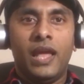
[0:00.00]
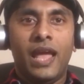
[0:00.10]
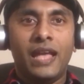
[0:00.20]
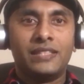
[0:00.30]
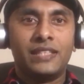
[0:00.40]

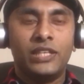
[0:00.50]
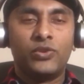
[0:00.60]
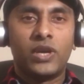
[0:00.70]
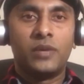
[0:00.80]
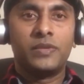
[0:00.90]
As a
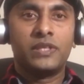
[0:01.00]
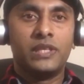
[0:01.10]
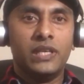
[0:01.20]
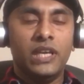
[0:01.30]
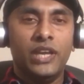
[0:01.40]
newcomer,
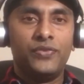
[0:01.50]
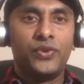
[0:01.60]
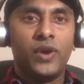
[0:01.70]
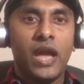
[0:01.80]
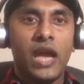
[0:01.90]
if
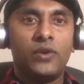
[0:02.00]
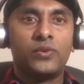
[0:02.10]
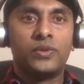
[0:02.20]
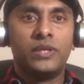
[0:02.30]
you have